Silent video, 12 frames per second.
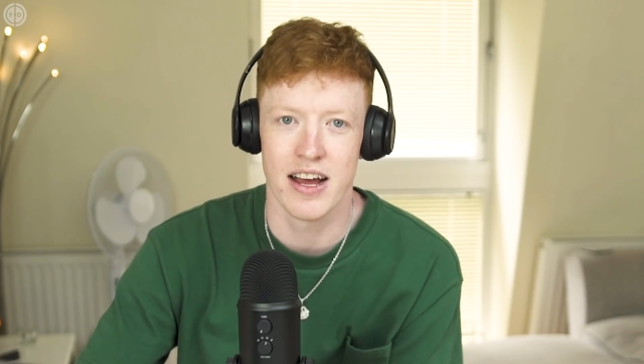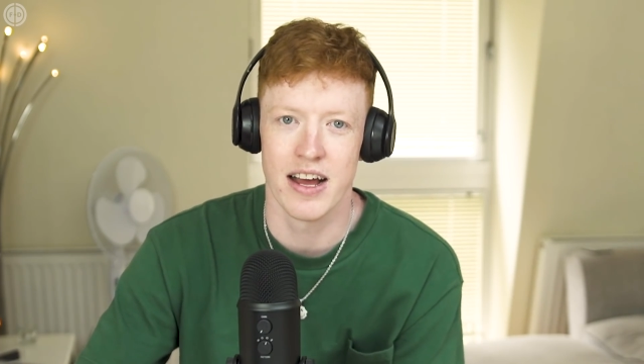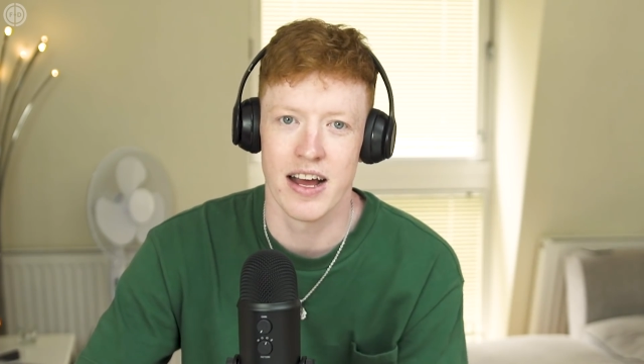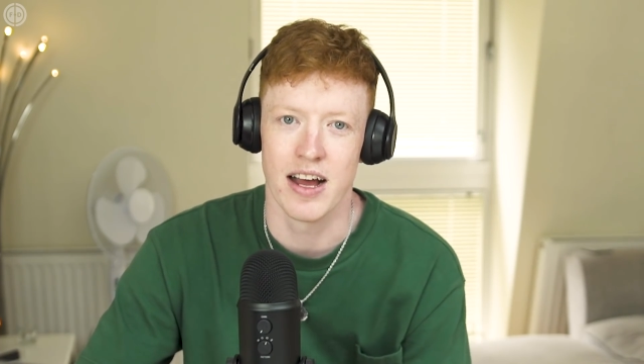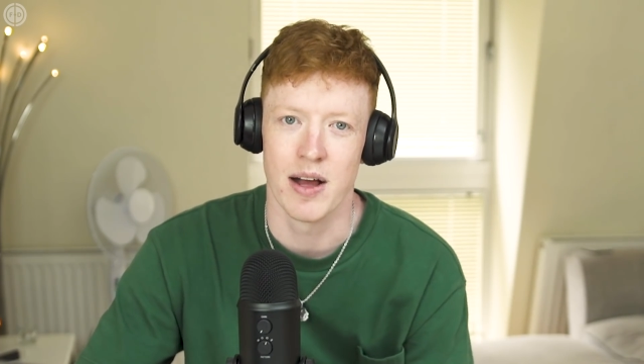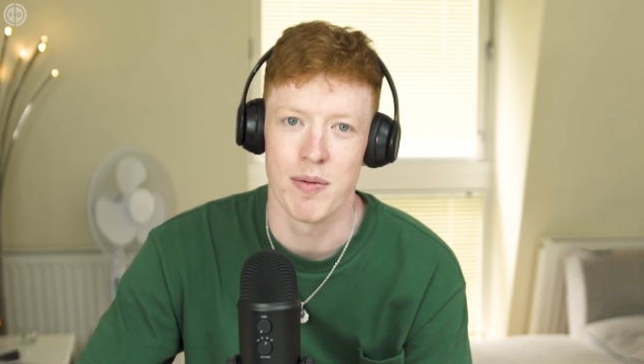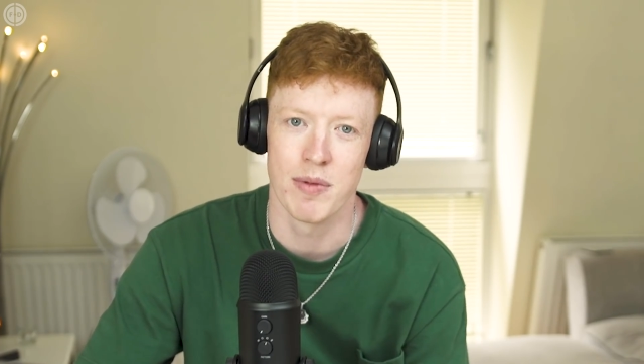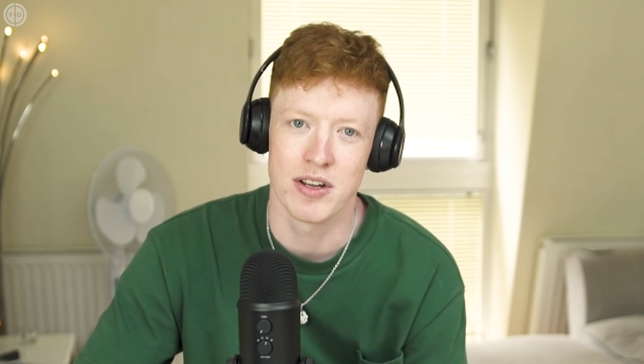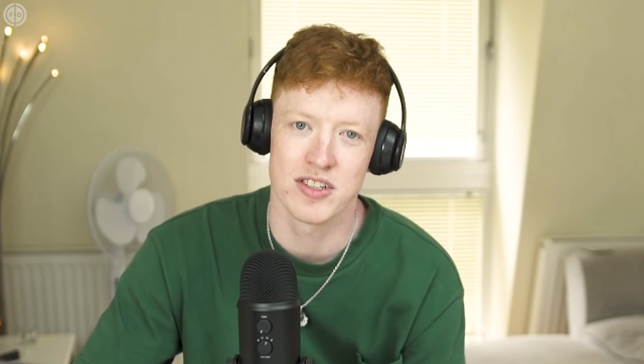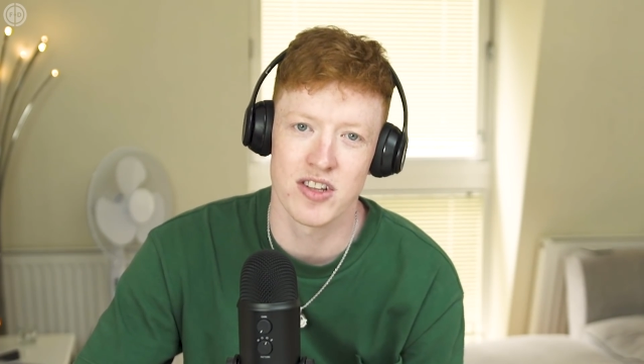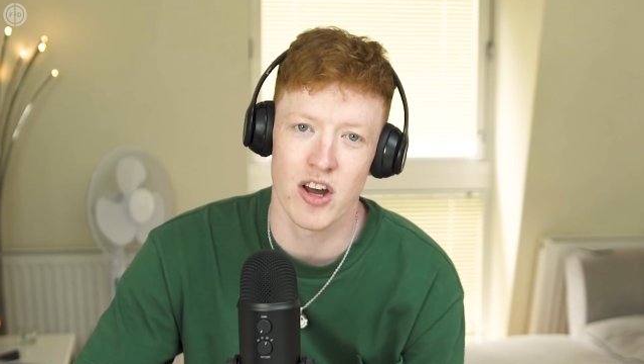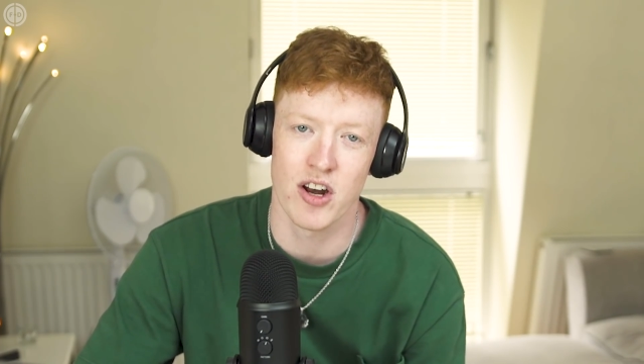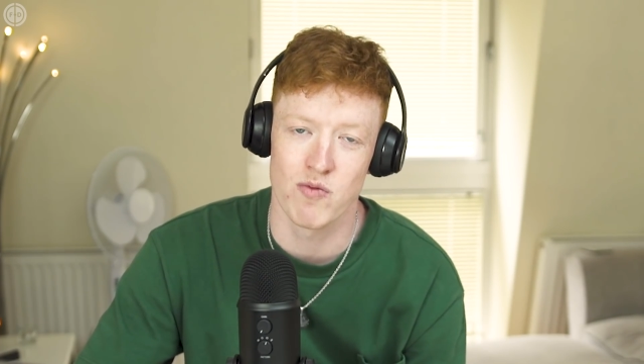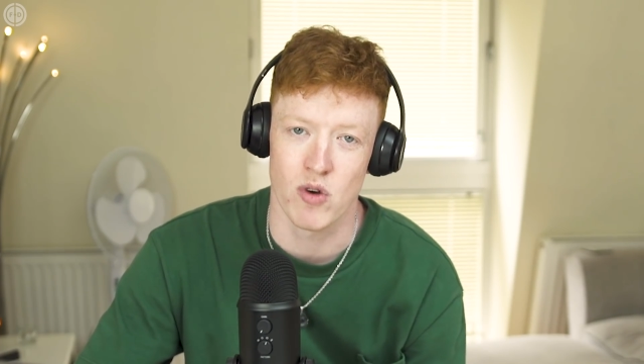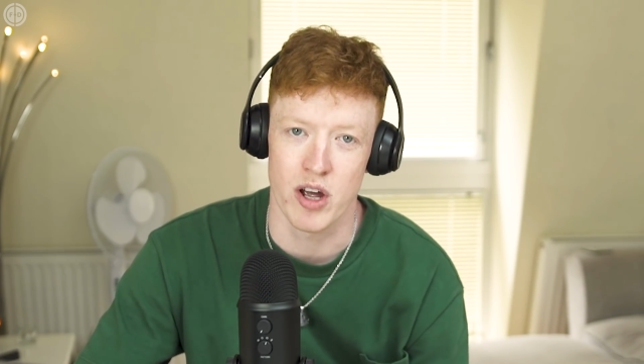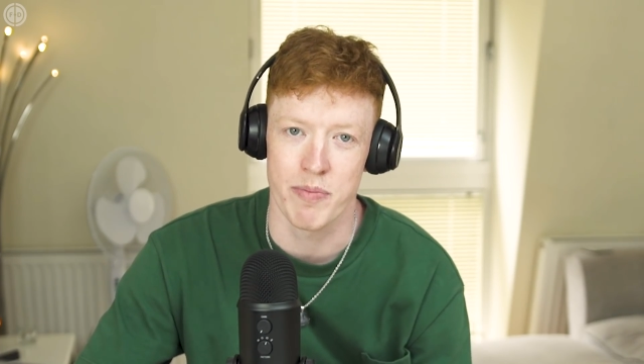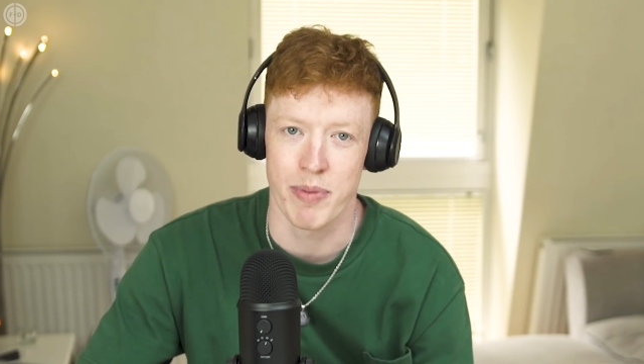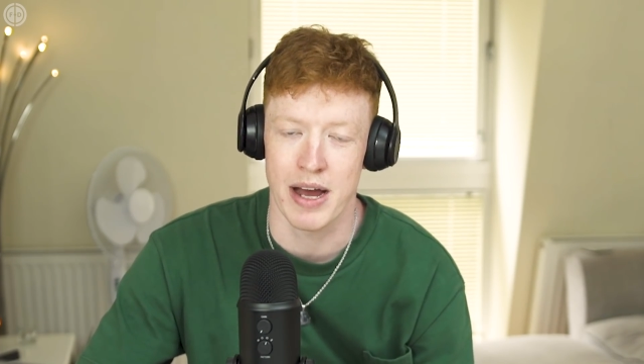Um, starting at
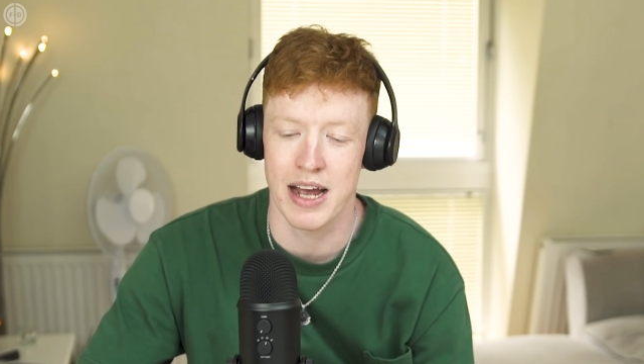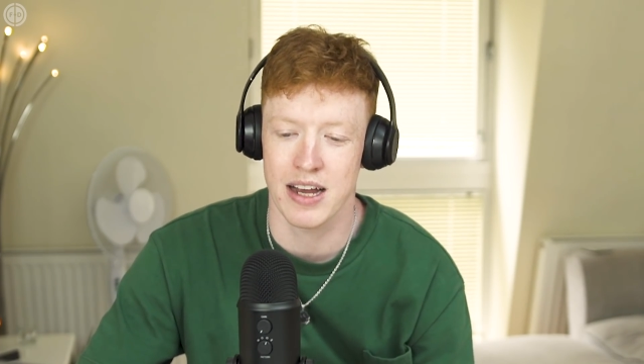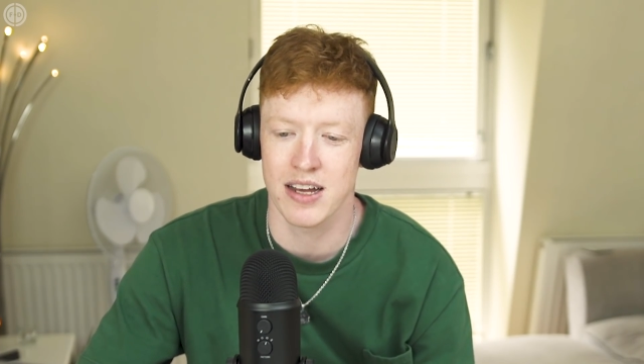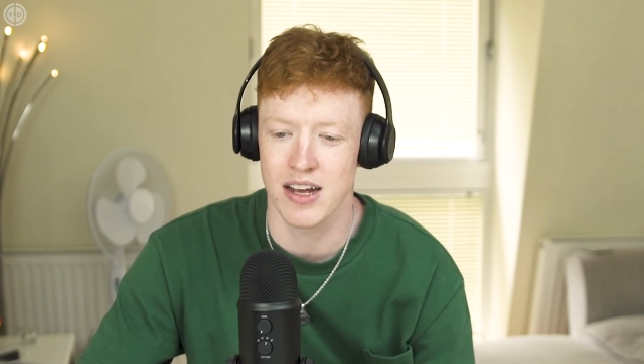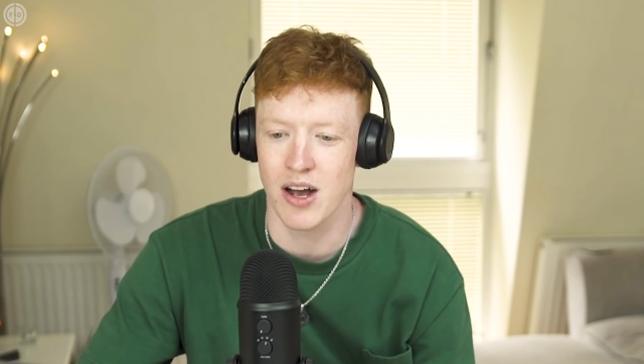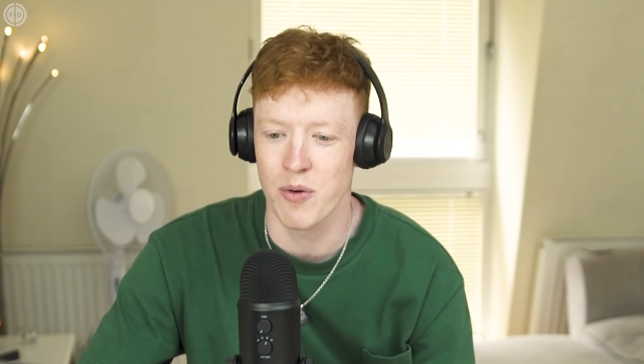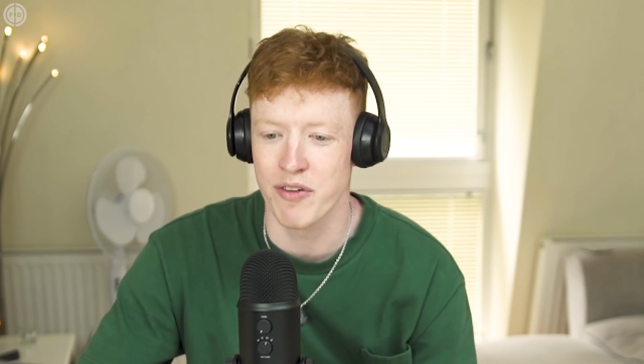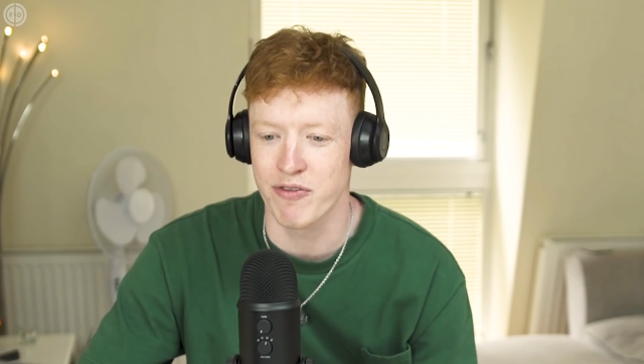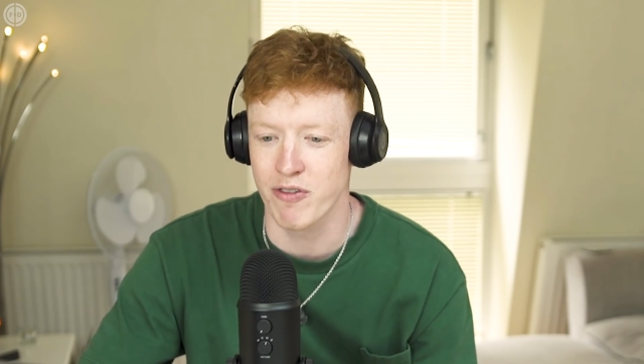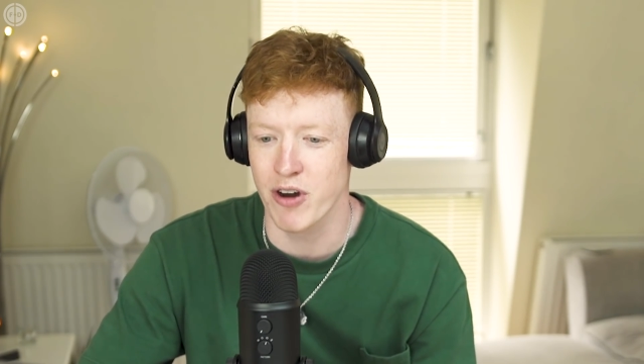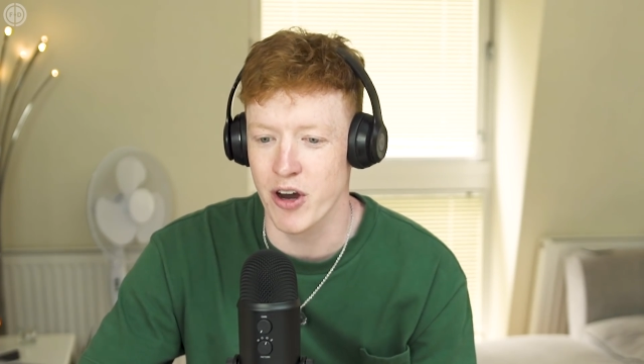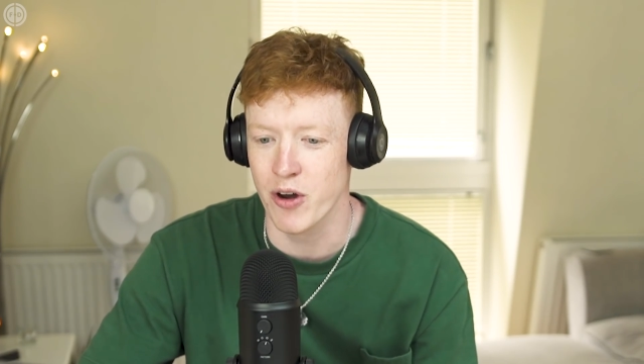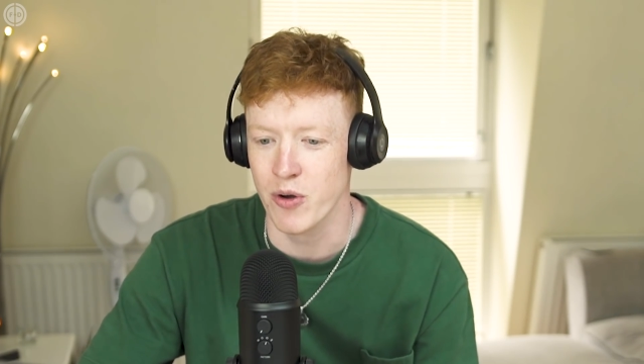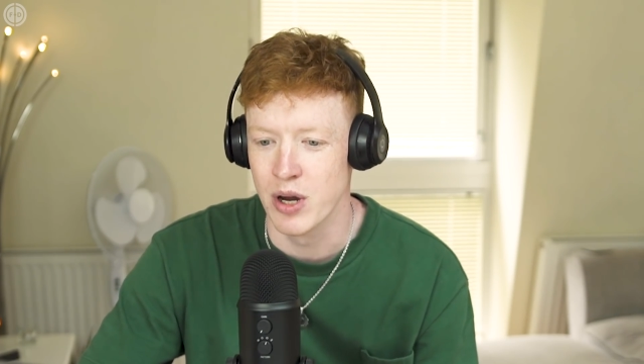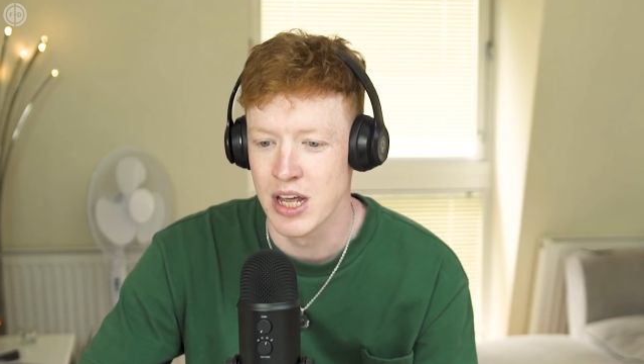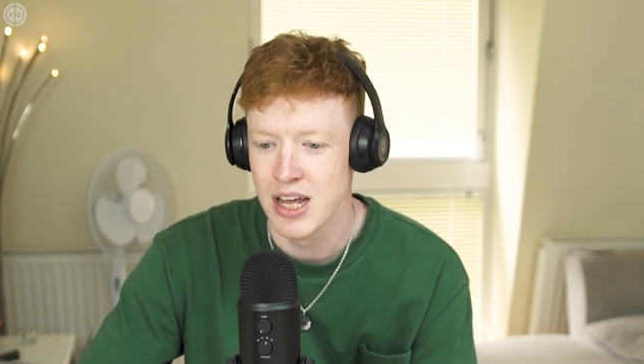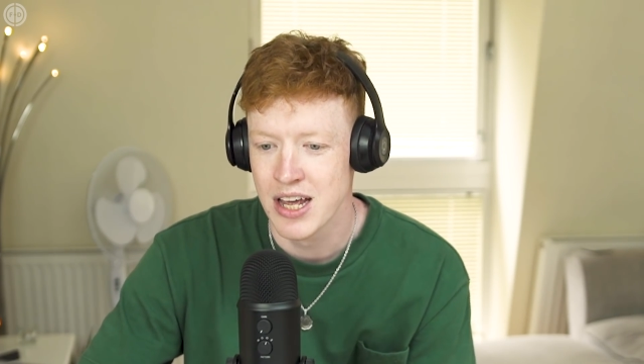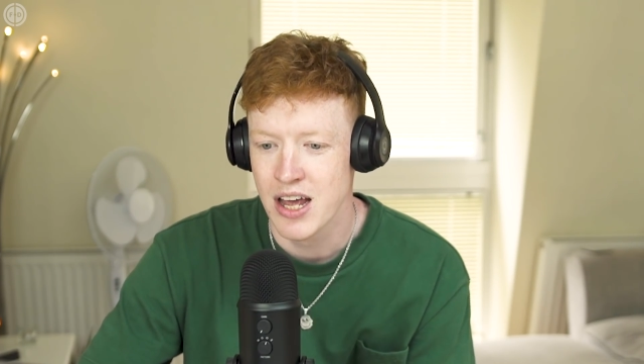right back, I want to throw
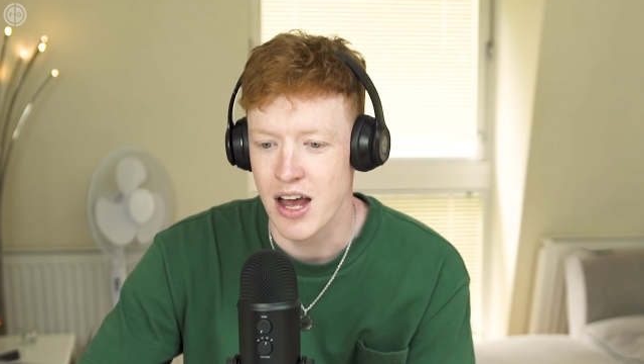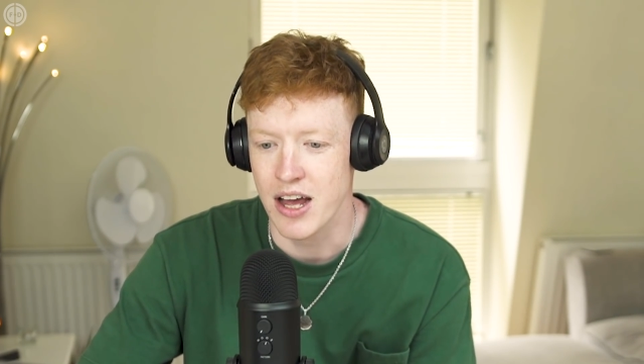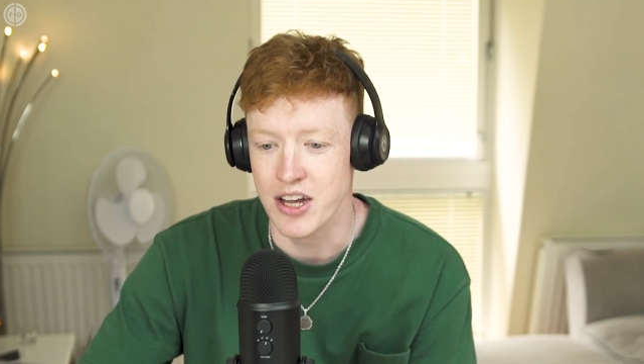uh,